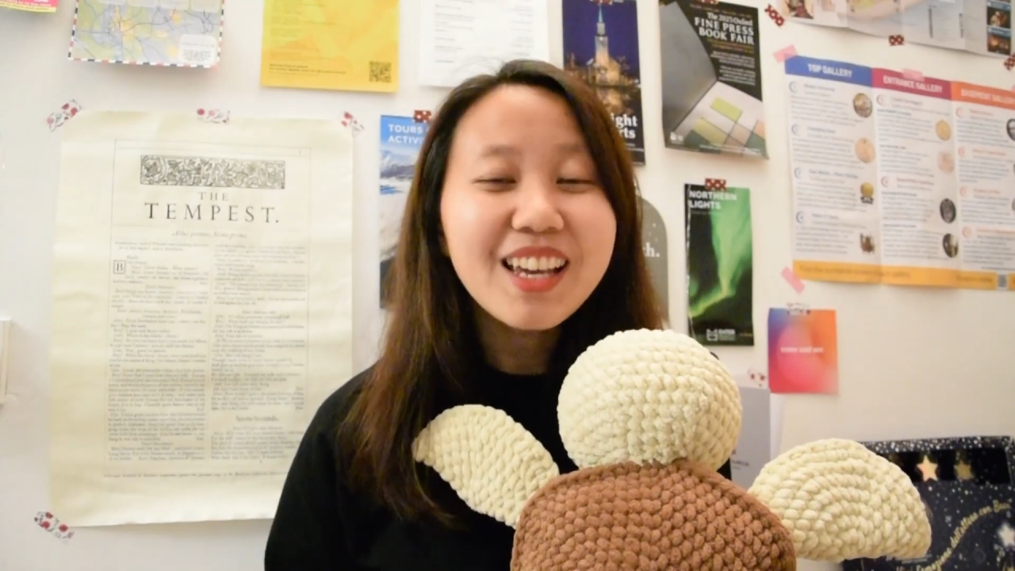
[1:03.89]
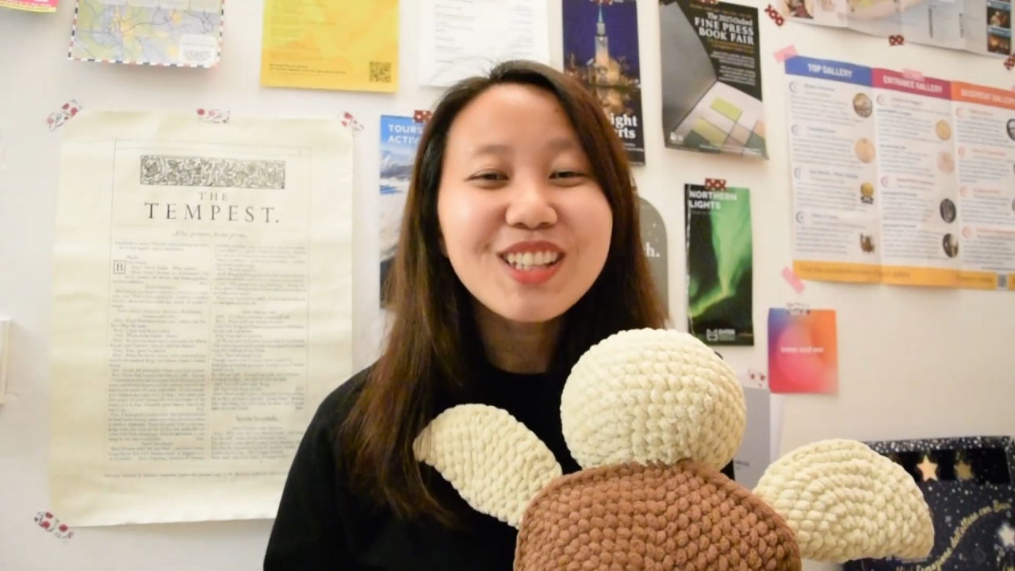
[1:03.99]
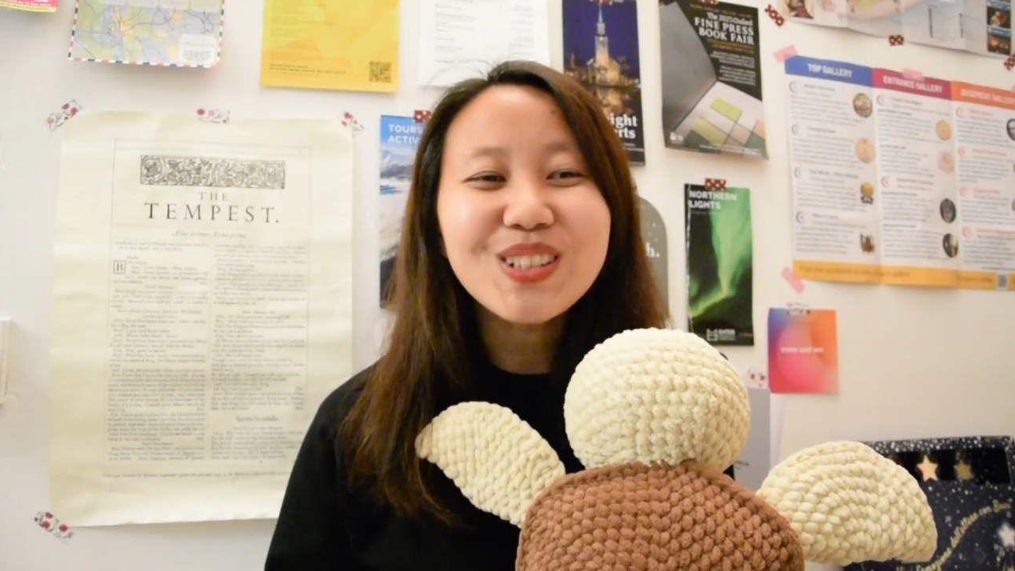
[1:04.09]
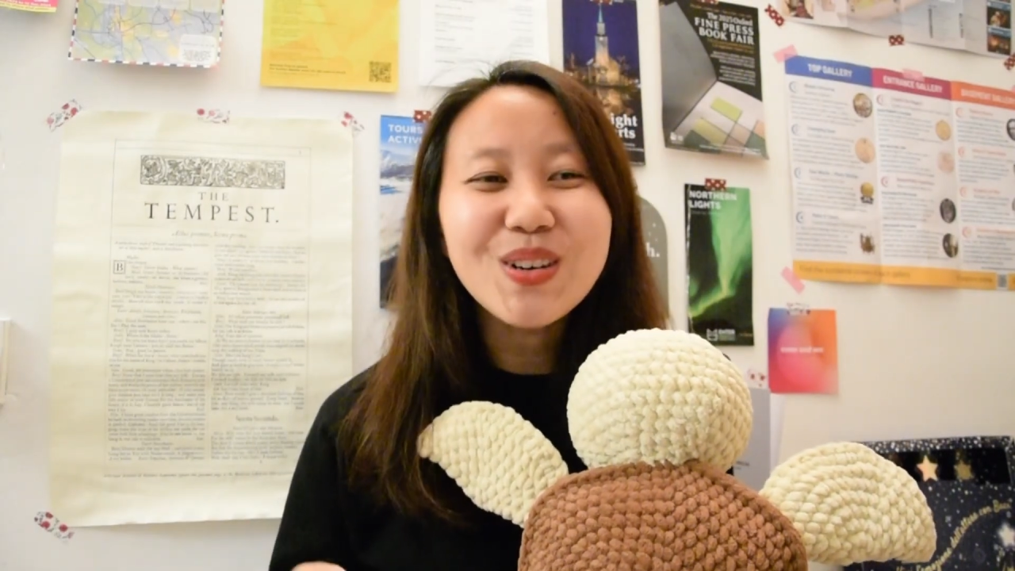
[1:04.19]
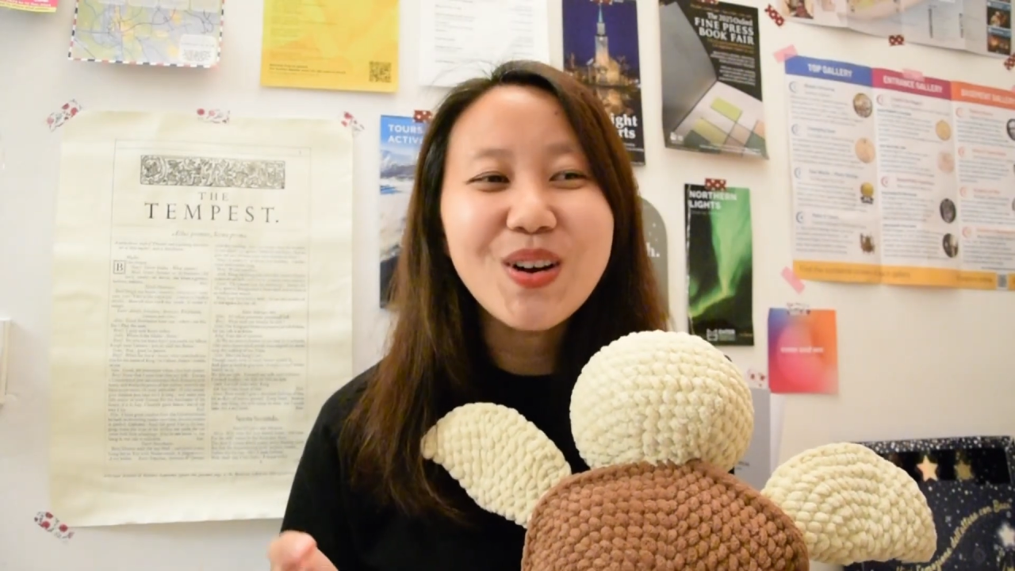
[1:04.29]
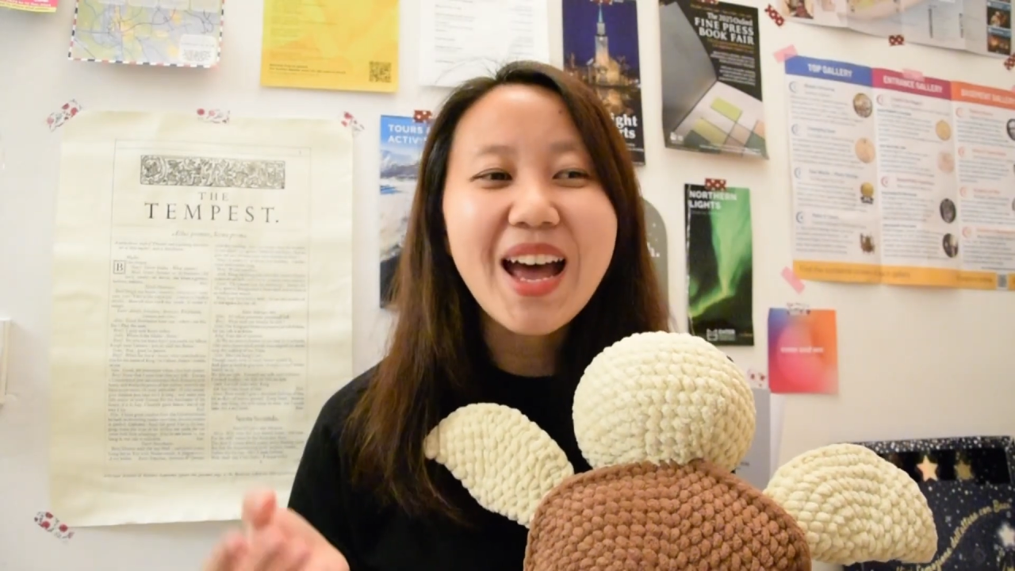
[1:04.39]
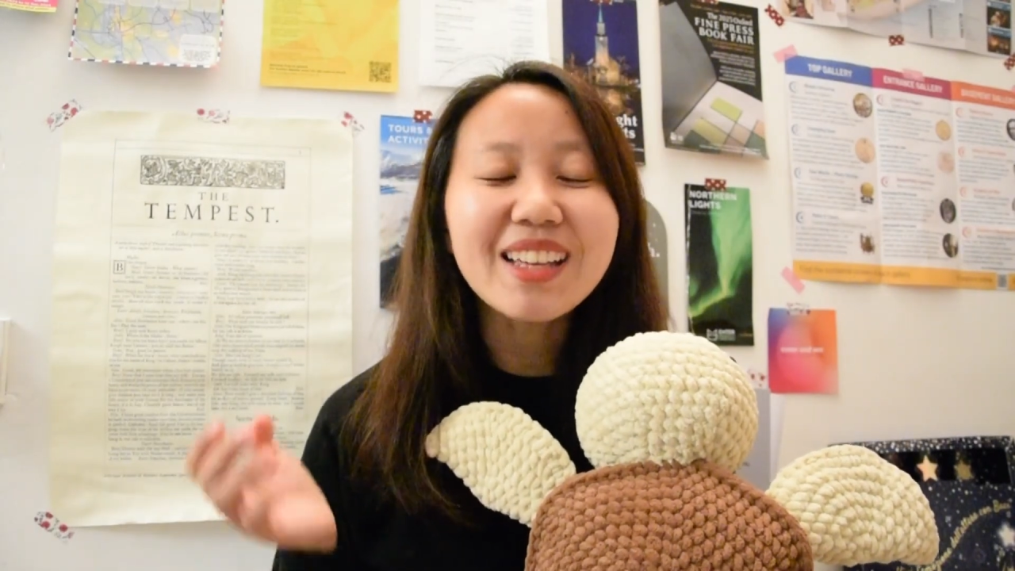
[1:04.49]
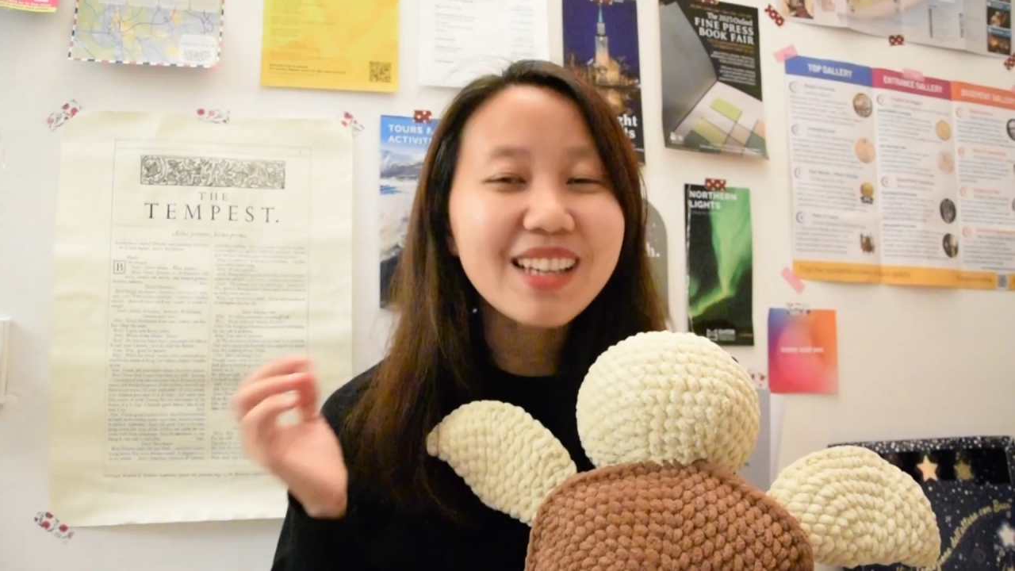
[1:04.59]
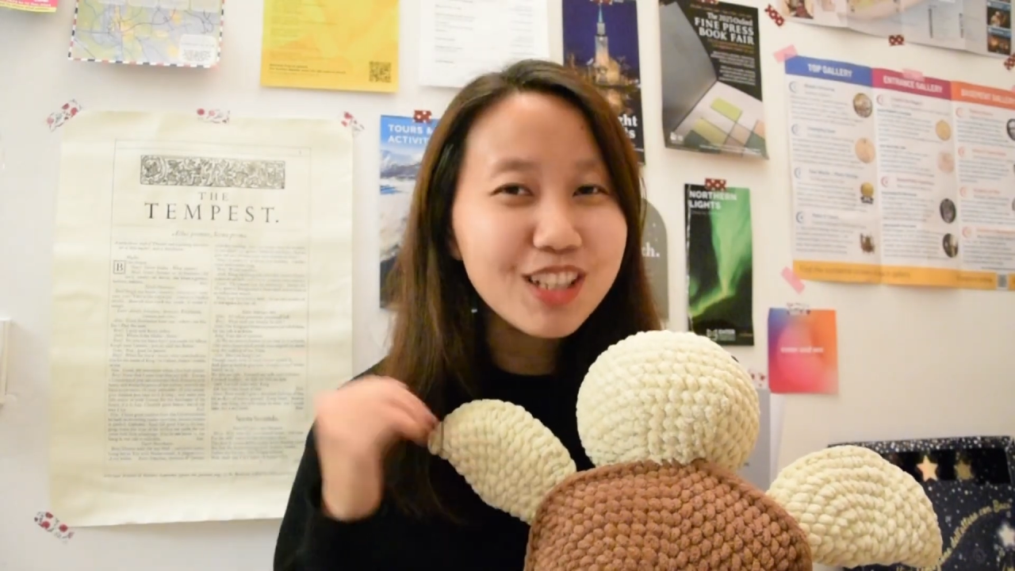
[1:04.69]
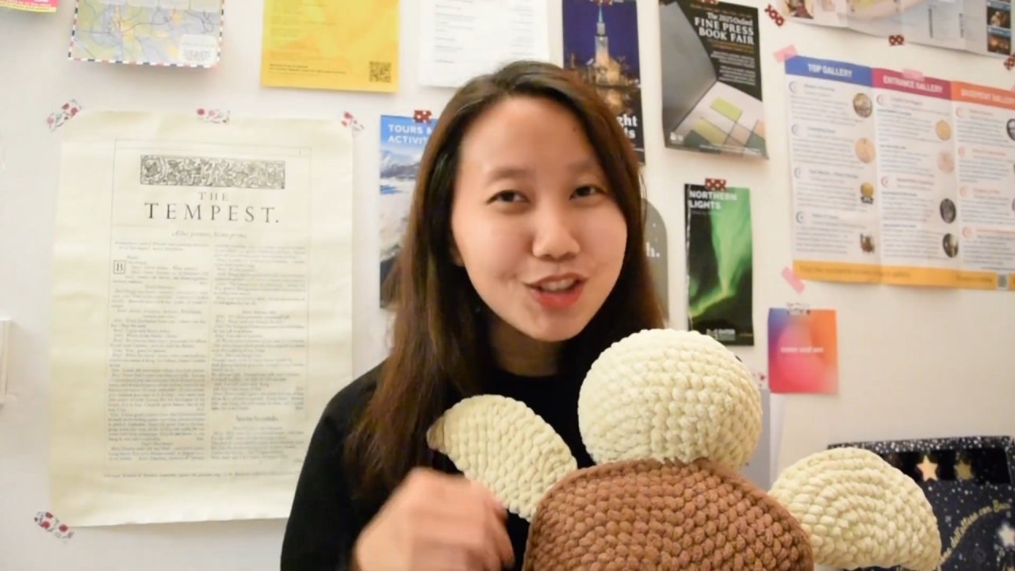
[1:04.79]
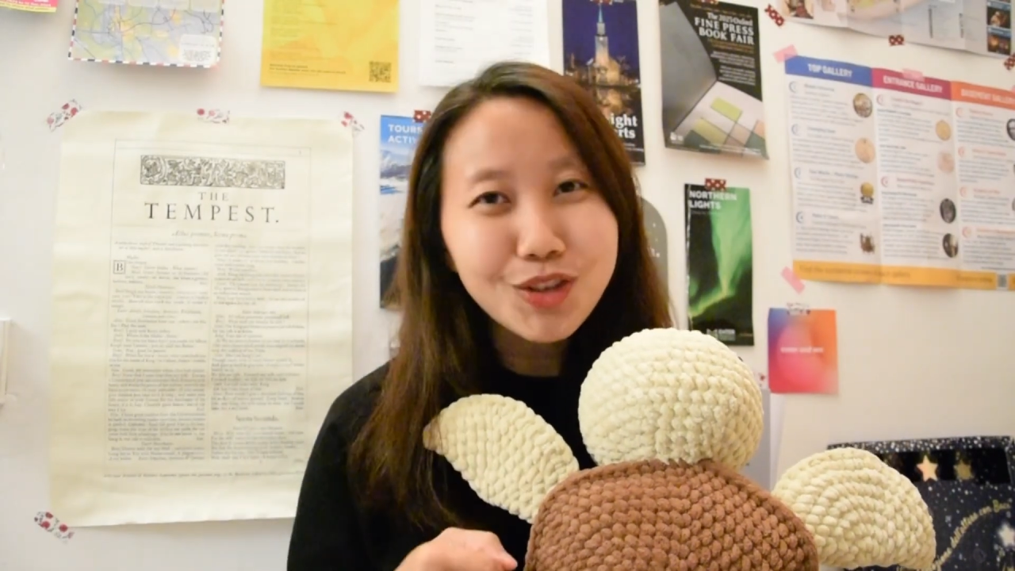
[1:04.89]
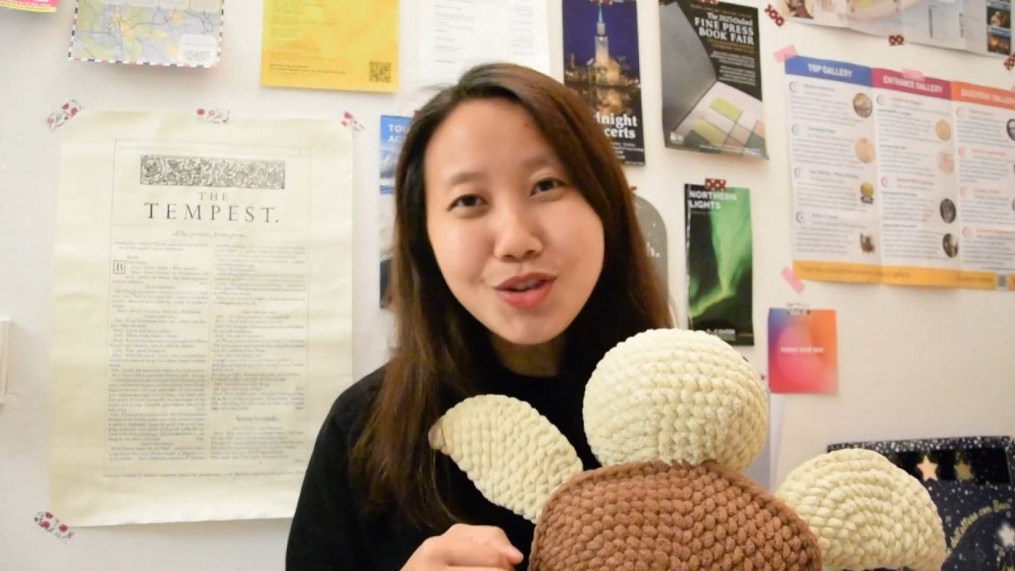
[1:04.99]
So as I show